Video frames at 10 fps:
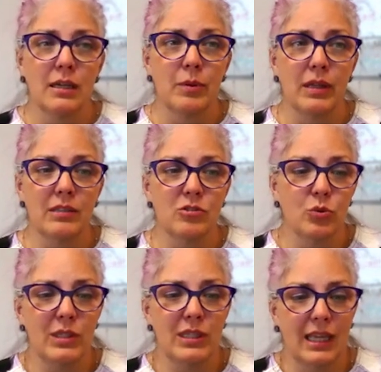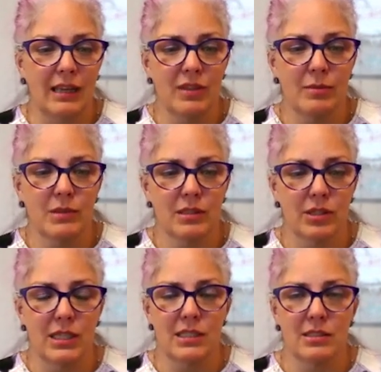And so we gave them the
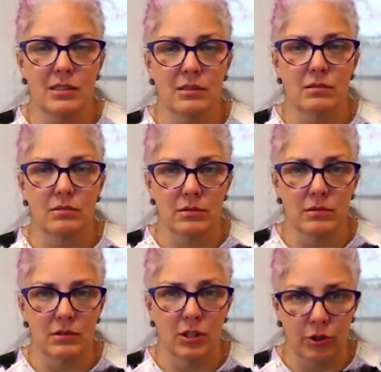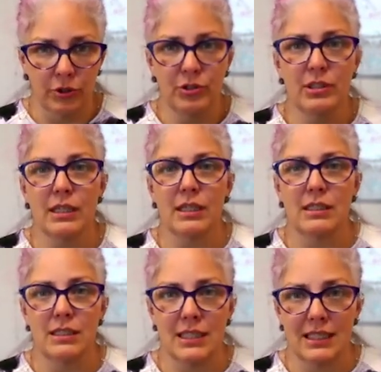grace to learn that
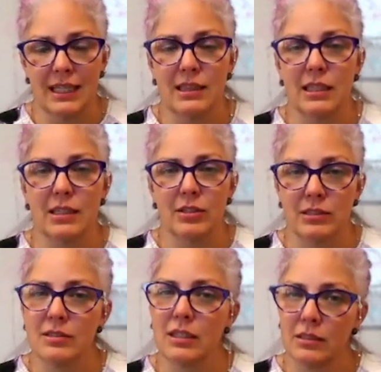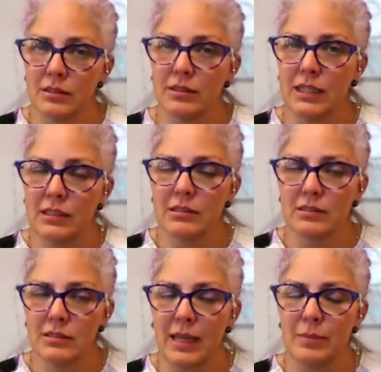and to get there and saying, all right,
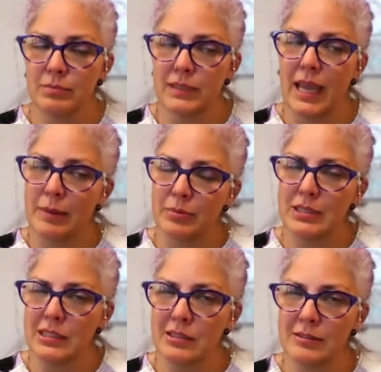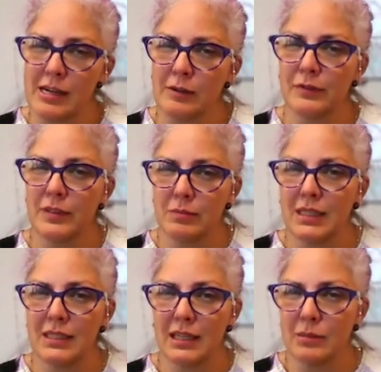that particular outfit
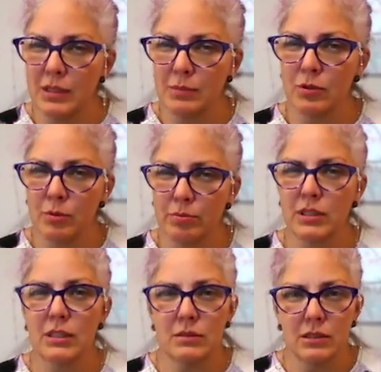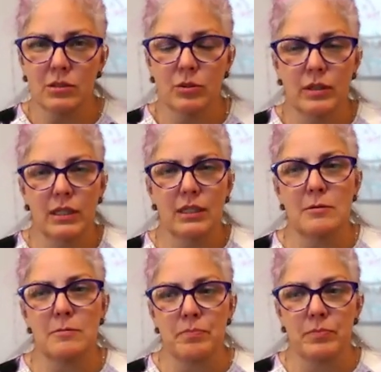may not have been appropriate,
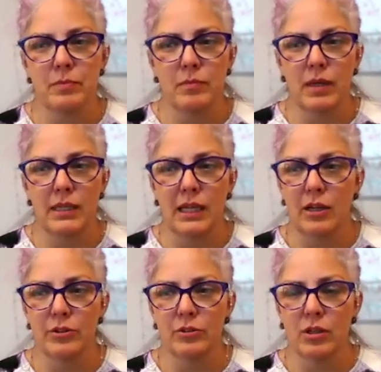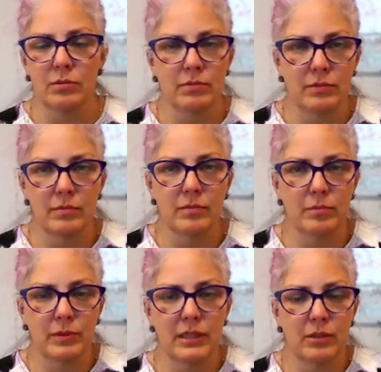and now
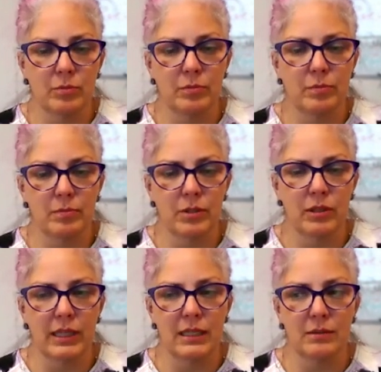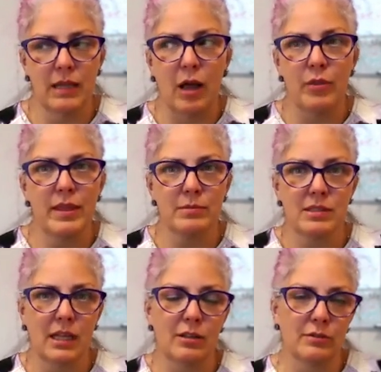they're like now
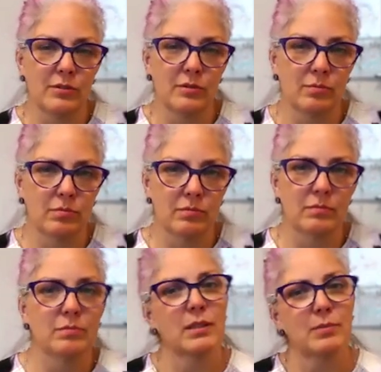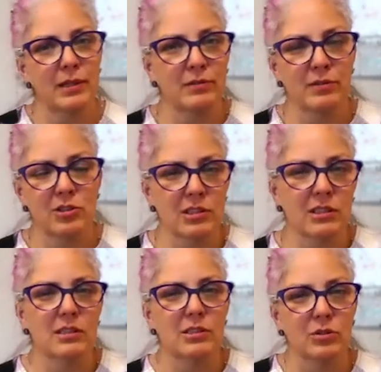themselves, but a better
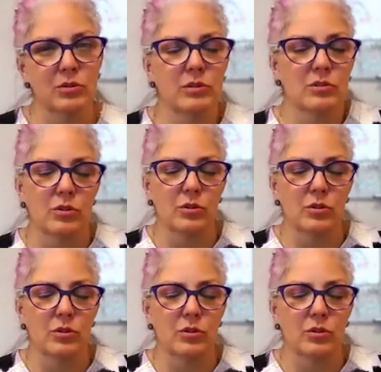version, So